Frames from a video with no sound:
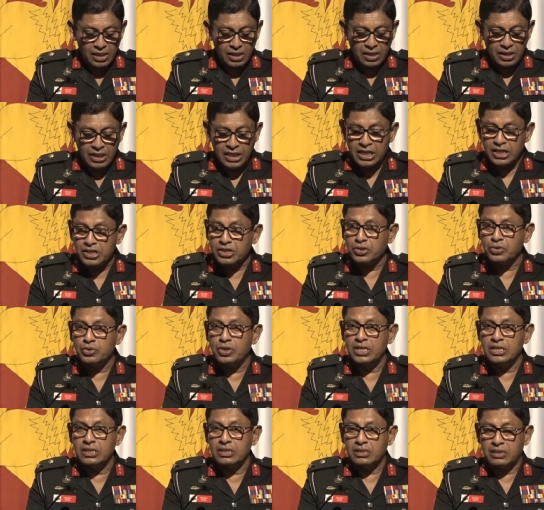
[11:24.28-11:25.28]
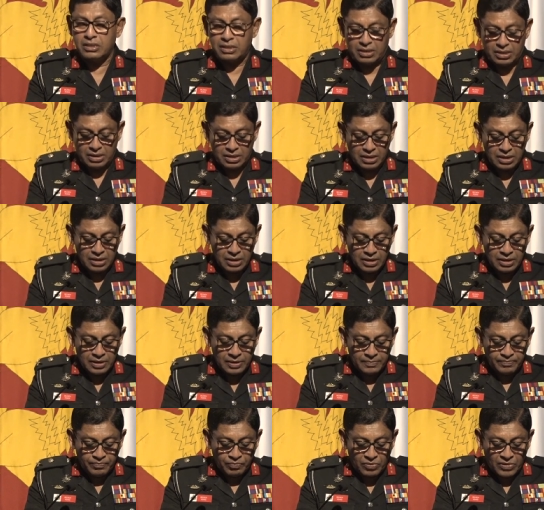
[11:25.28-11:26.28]
Dear students,
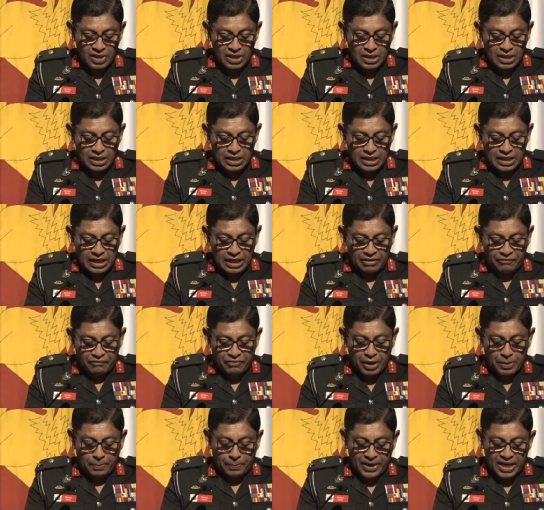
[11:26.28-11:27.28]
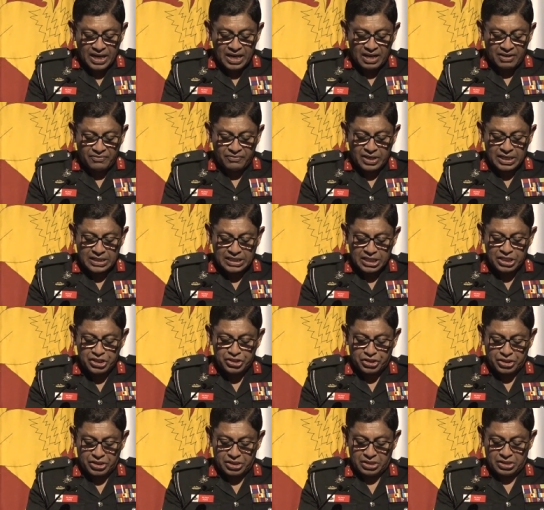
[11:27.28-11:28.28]
if we pay our
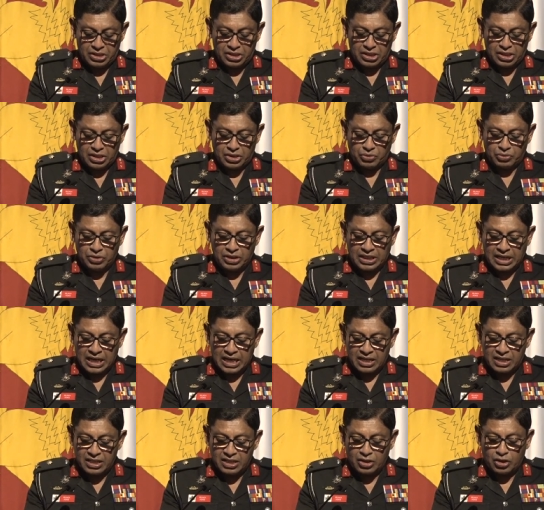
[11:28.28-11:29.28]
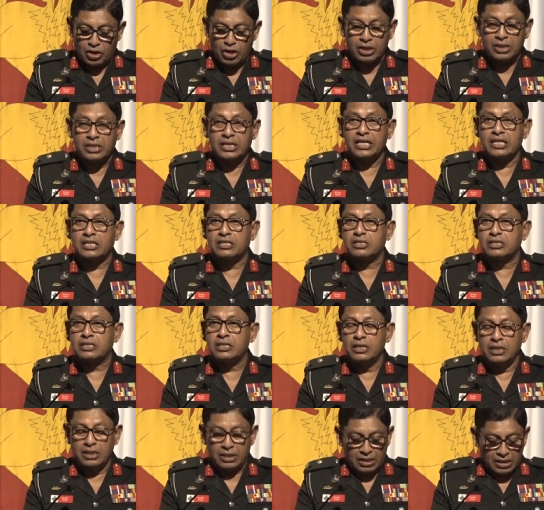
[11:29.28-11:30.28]
attention to the current
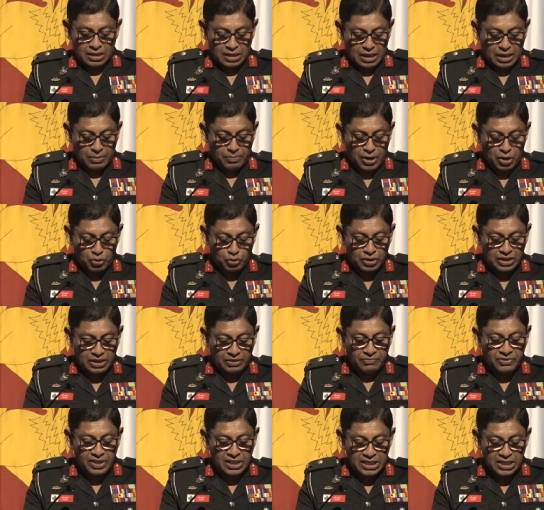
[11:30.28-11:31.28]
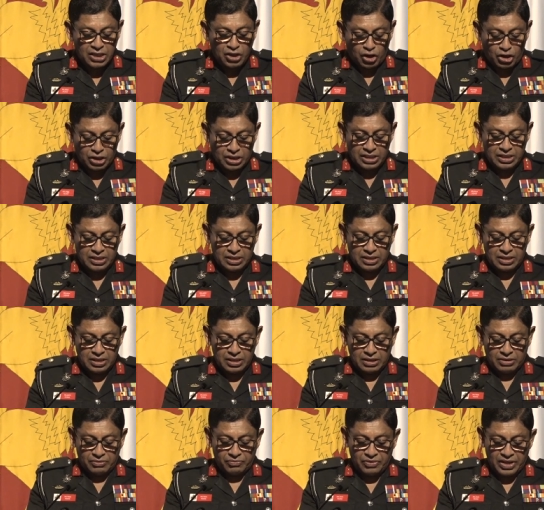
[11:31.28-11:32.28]
context about the world order,
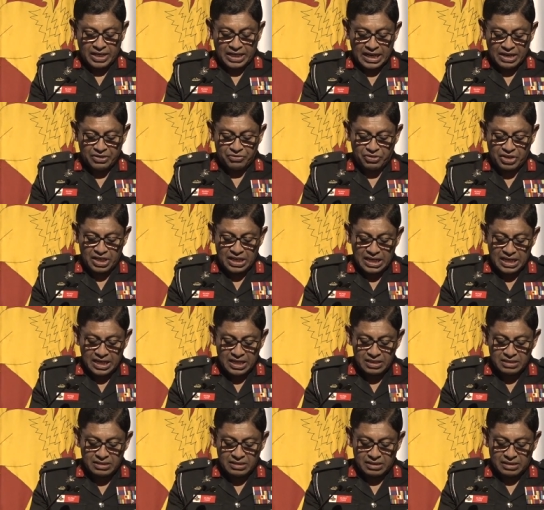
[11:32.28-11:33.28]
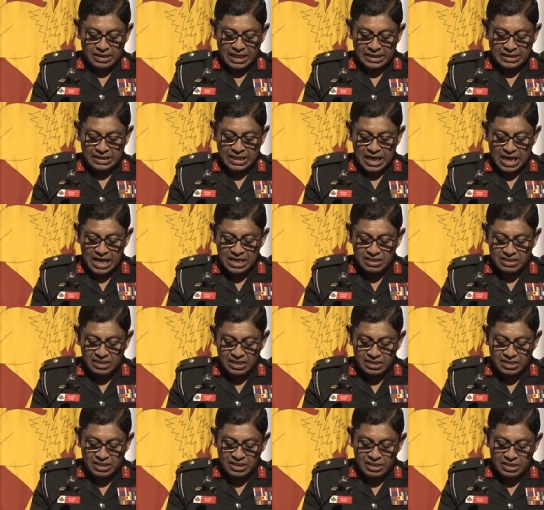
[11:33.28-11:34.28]
we can realize that the
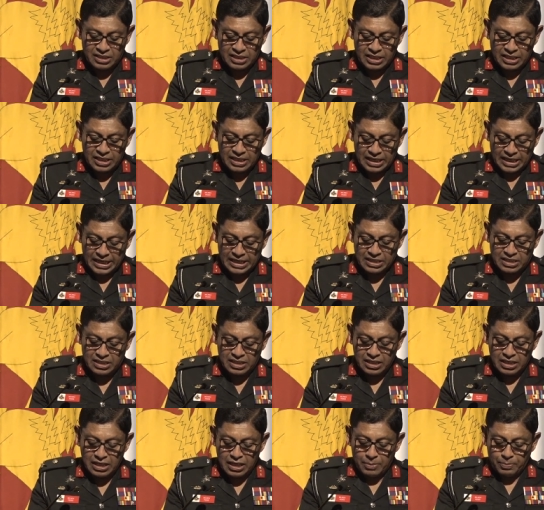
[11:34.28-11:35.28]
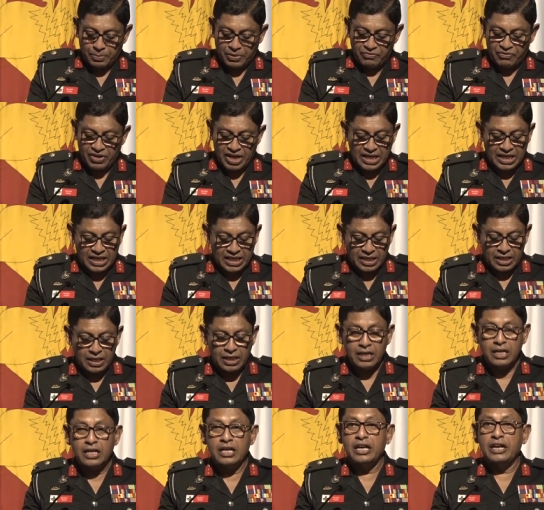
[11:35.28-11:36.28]
uncertainty is
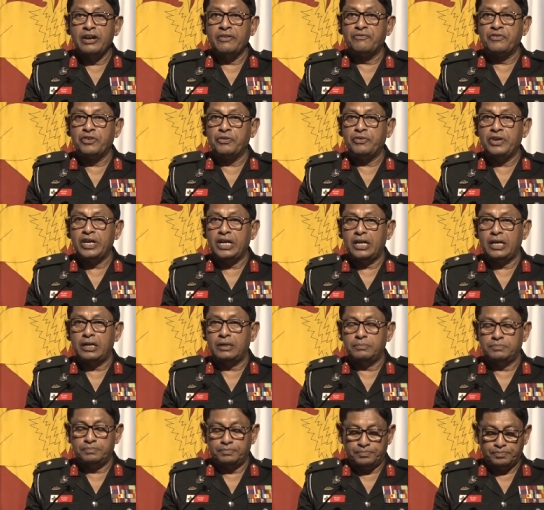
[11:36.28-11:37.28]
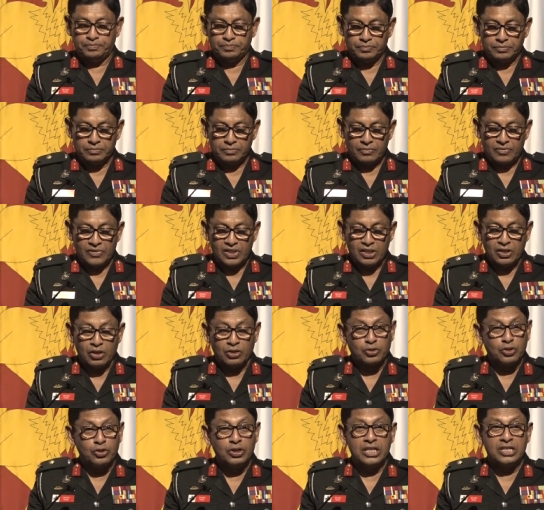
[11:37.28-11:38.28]
prevailing everywhere,
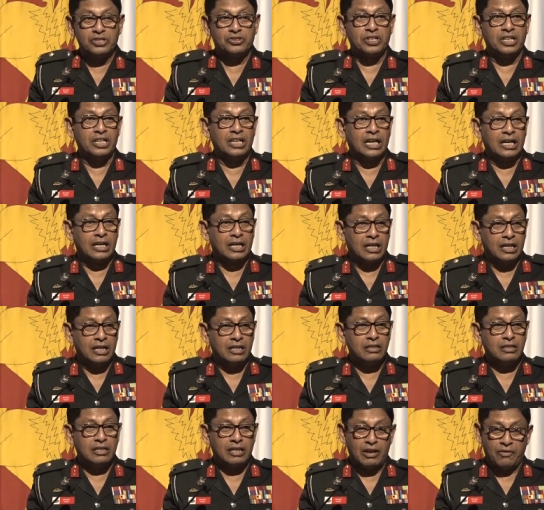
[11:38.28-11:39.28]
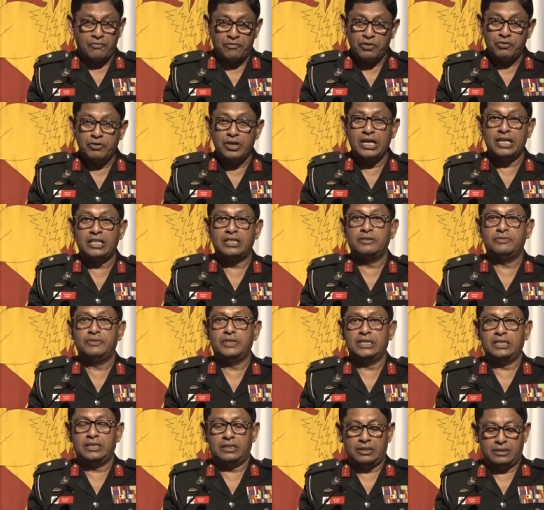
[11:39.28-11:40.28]
not only in Sri Lanka, everywhere in the world.